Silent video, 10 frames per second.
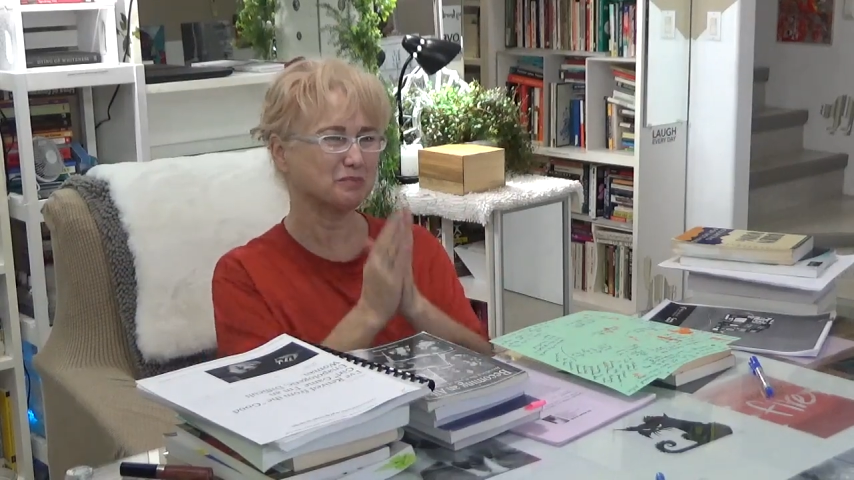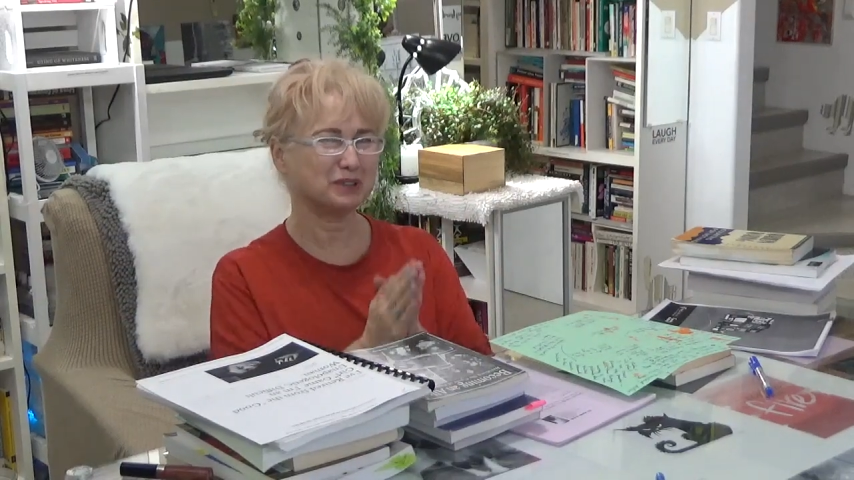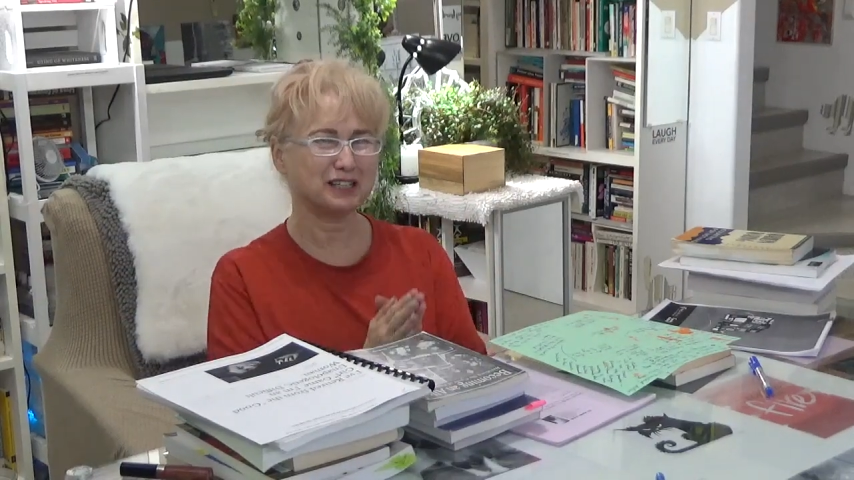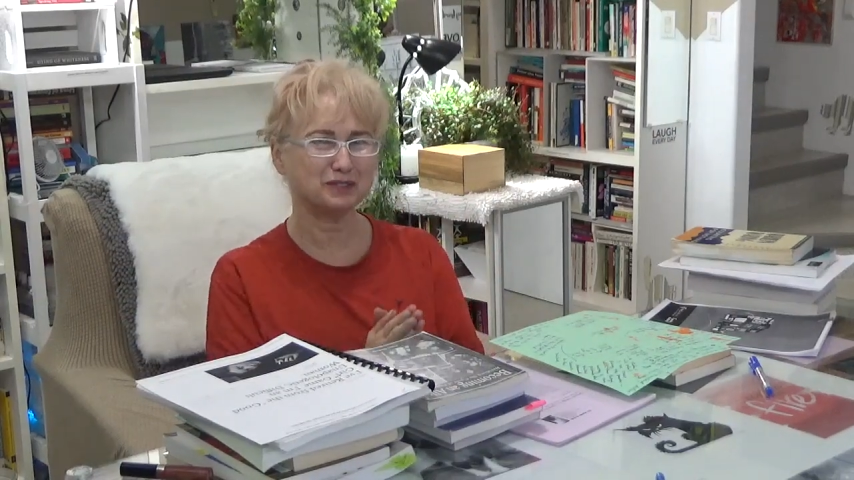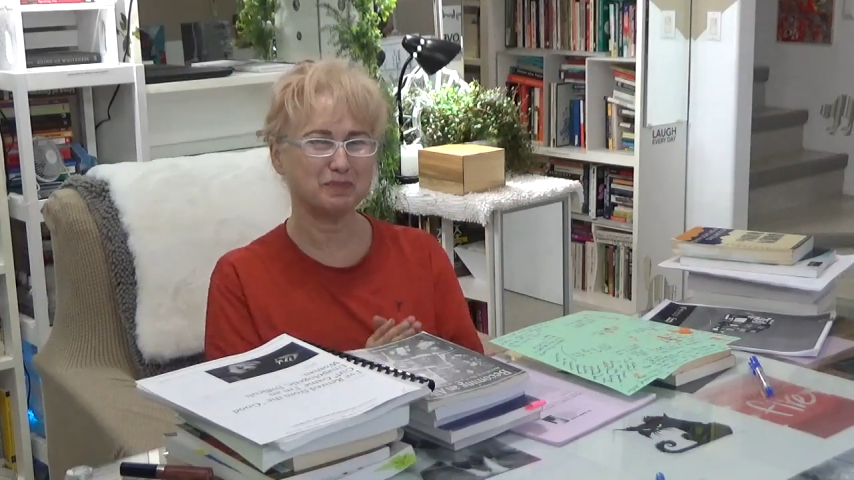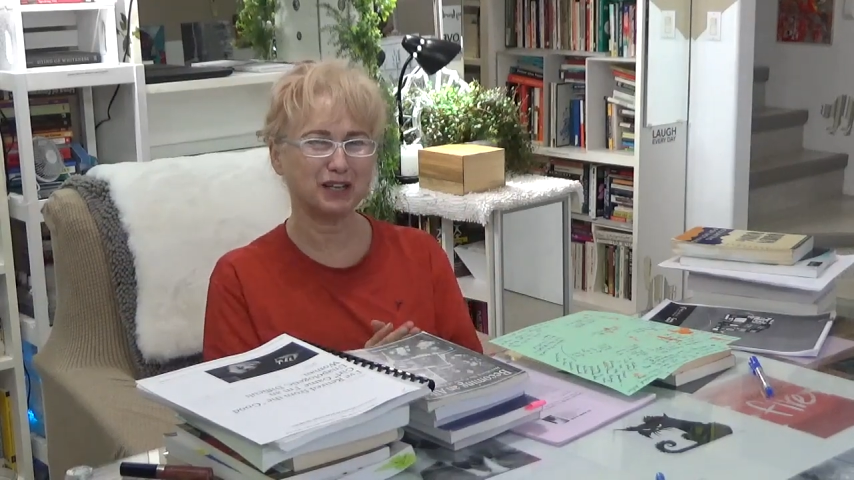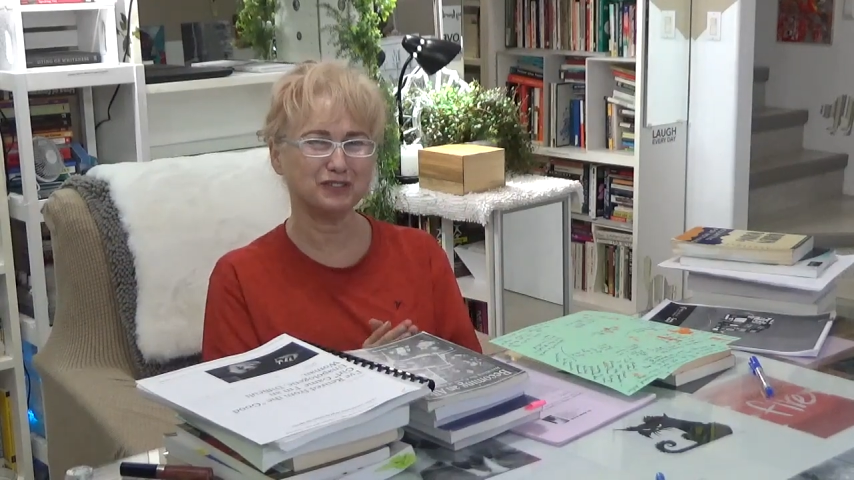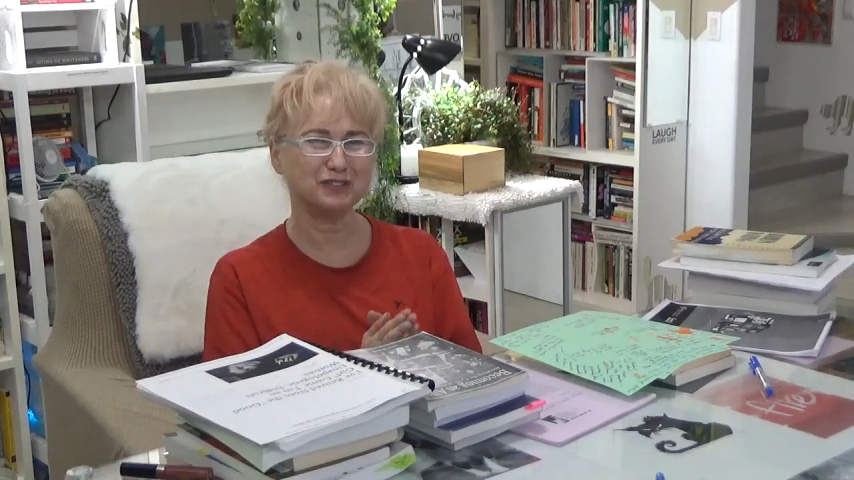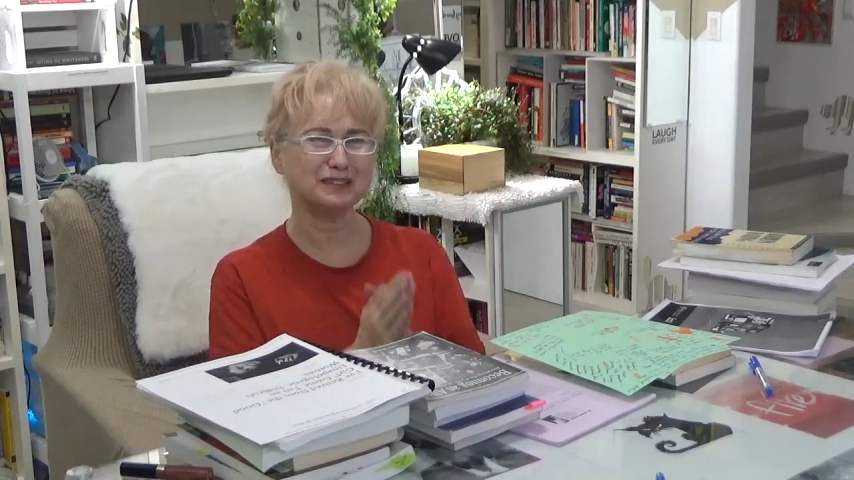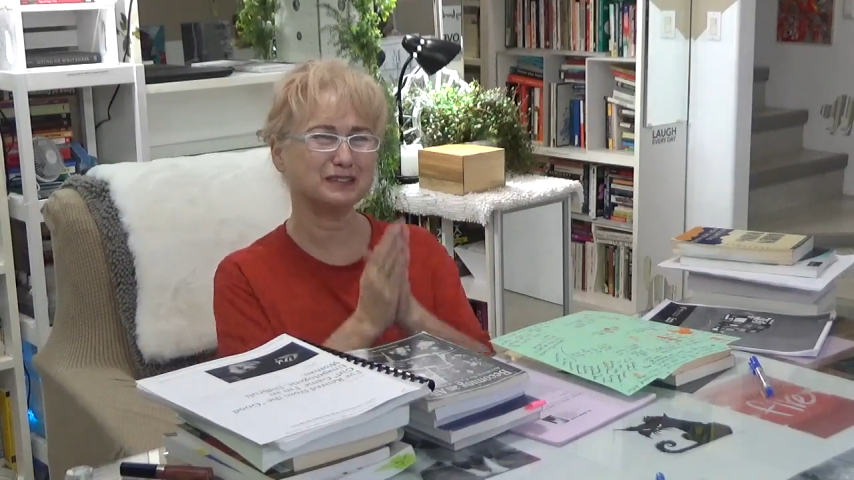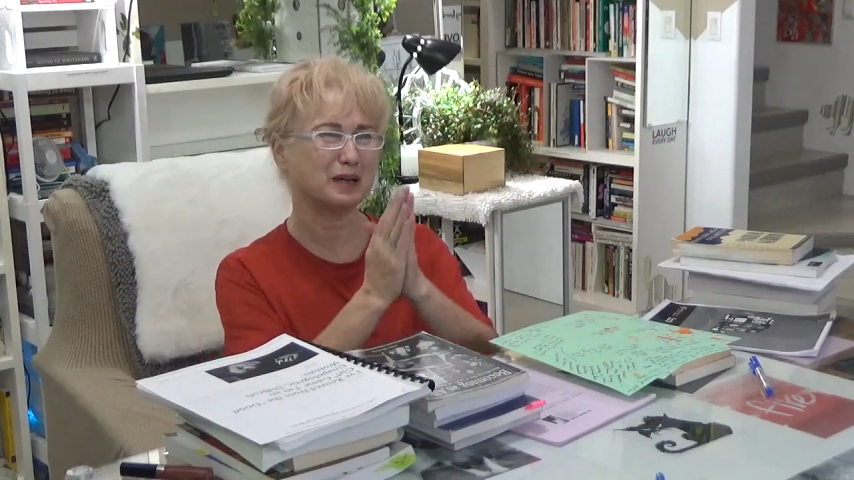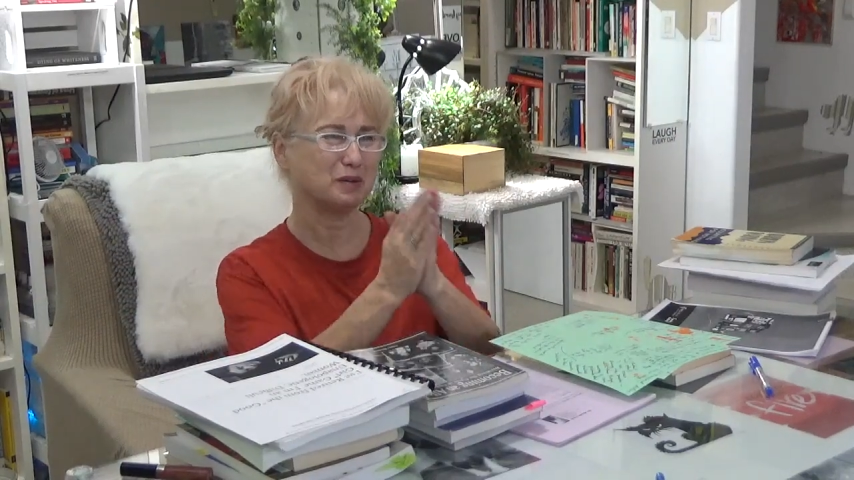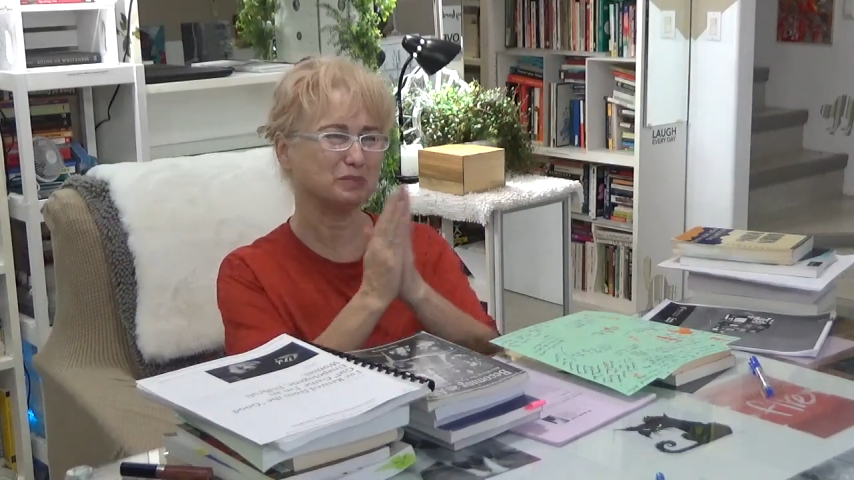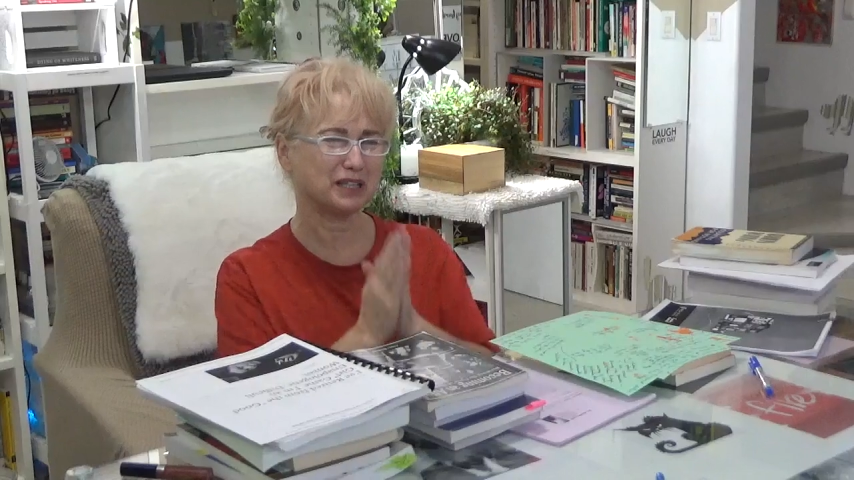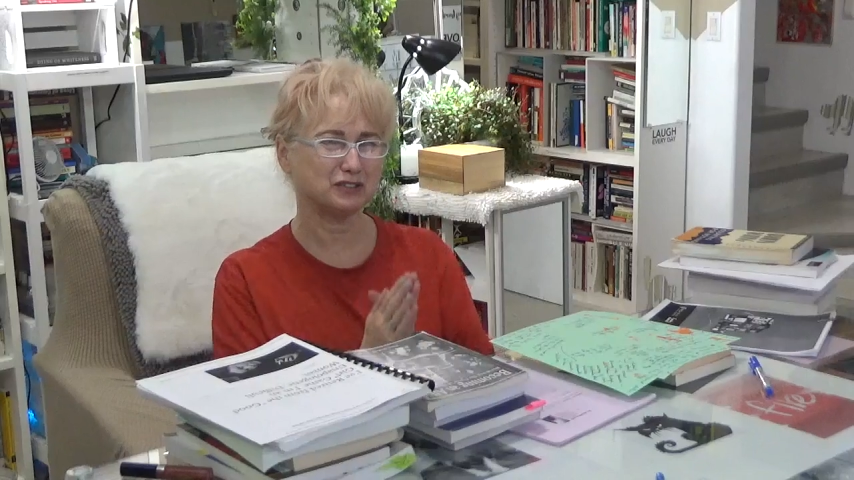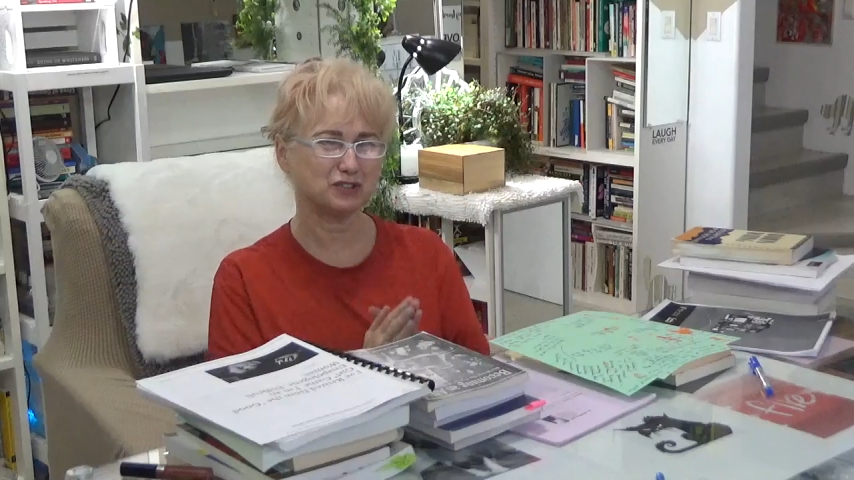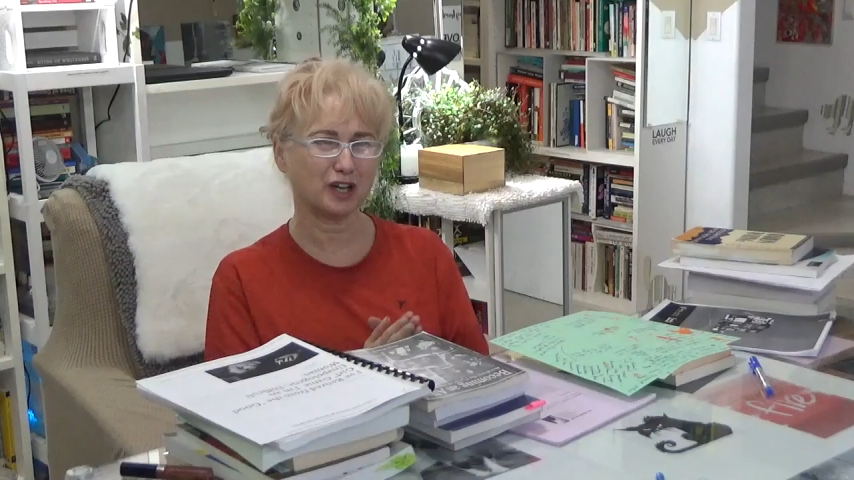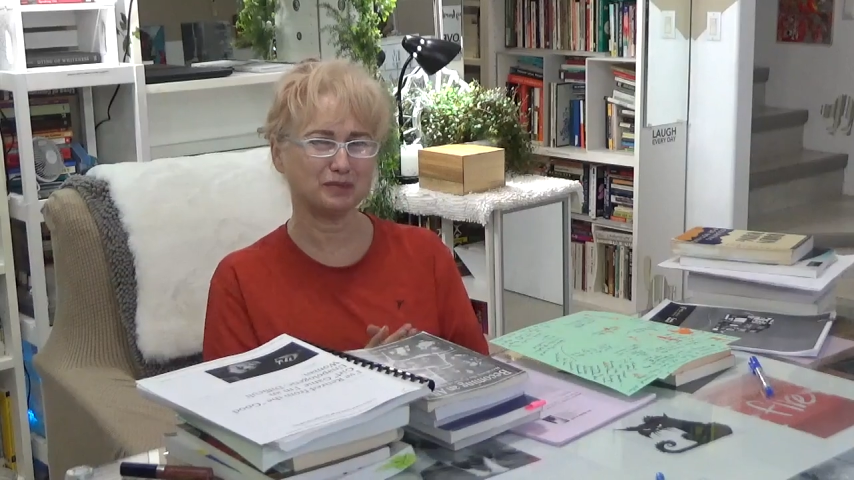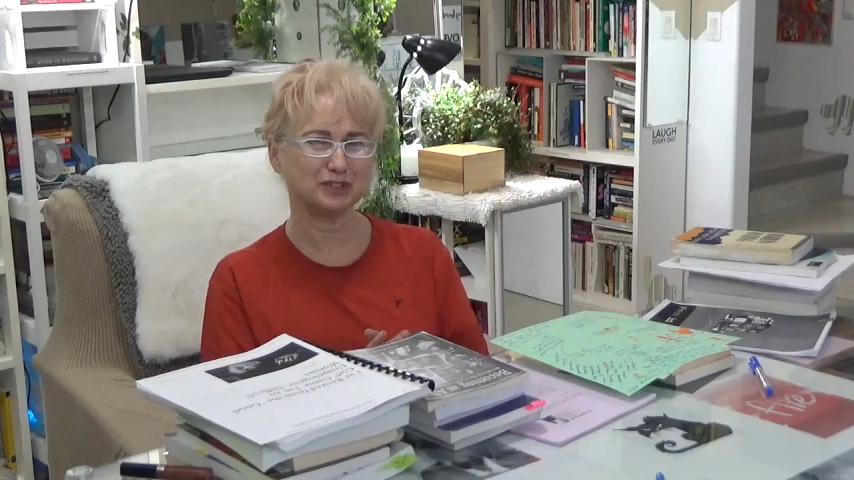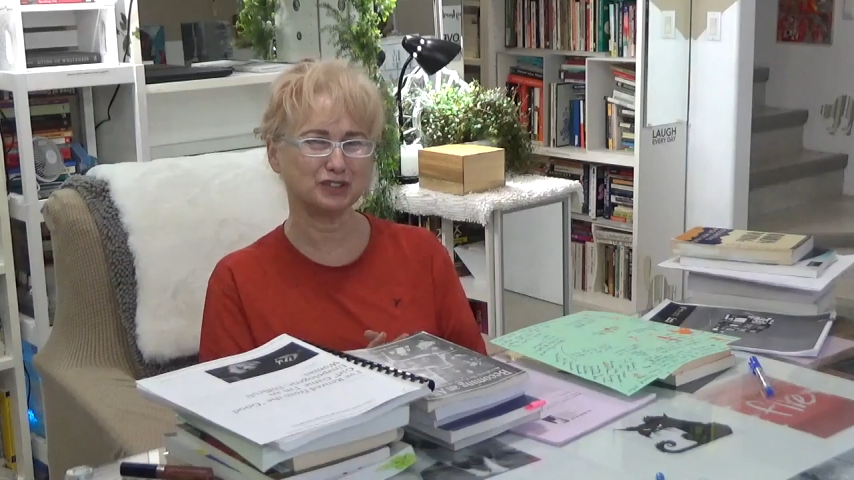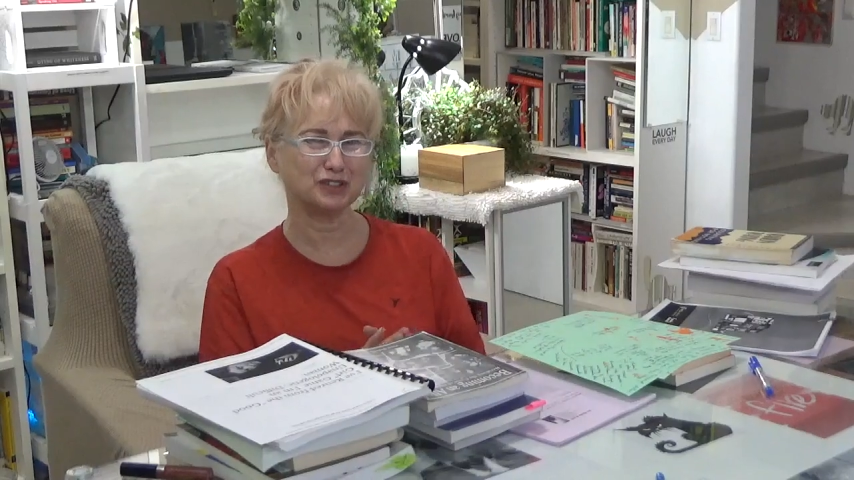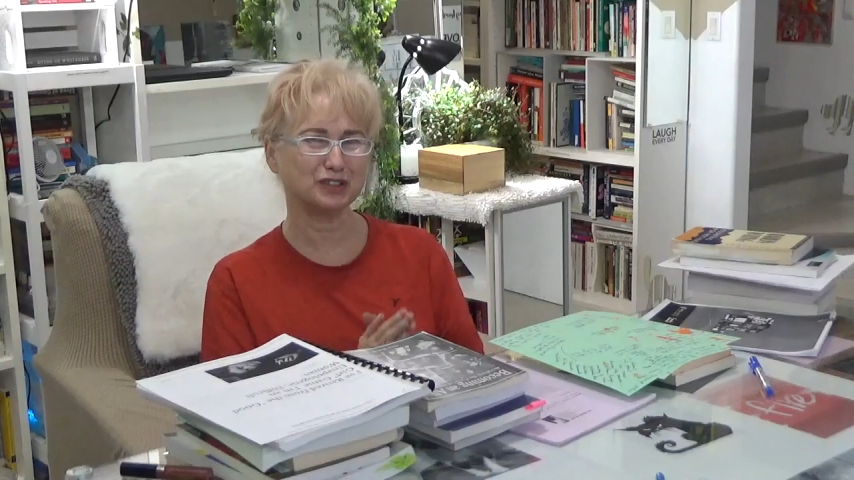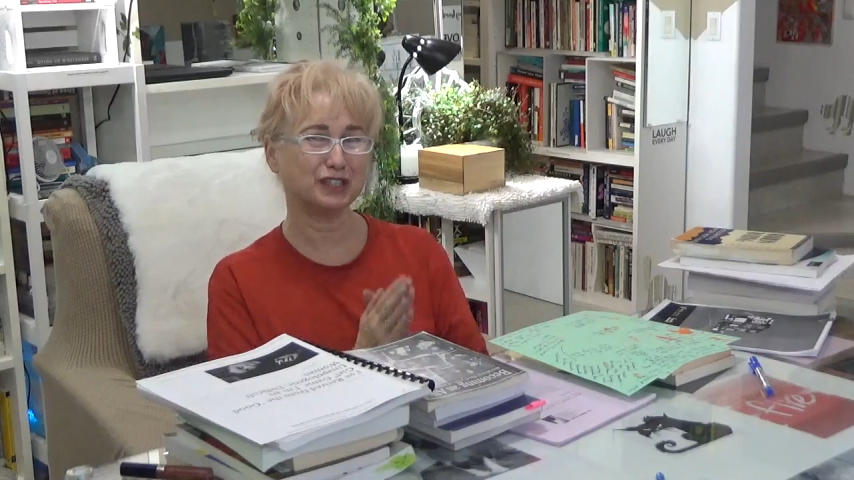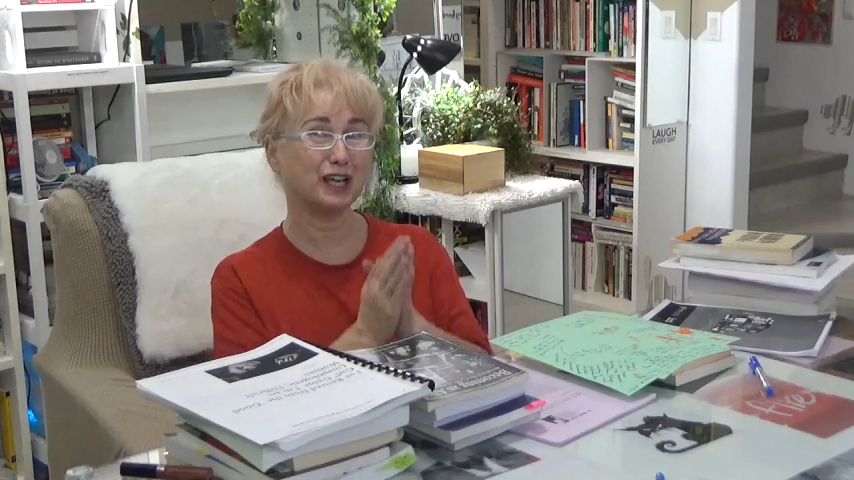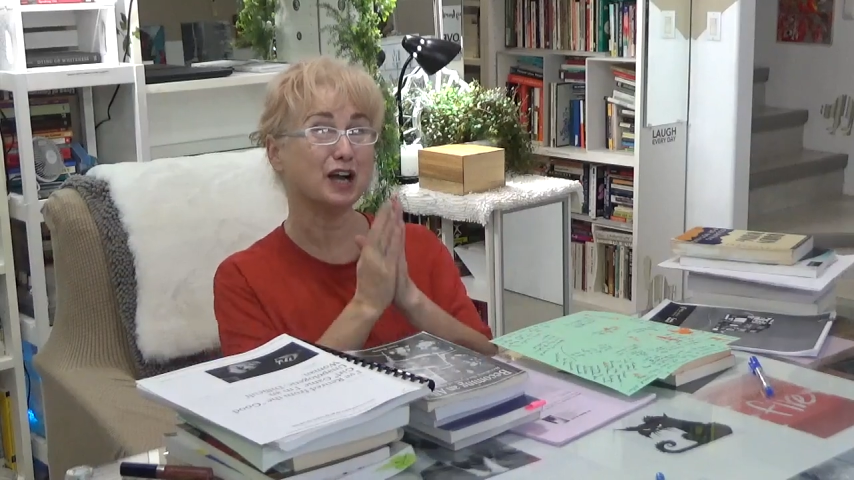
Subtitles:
plus benefits, plus job security,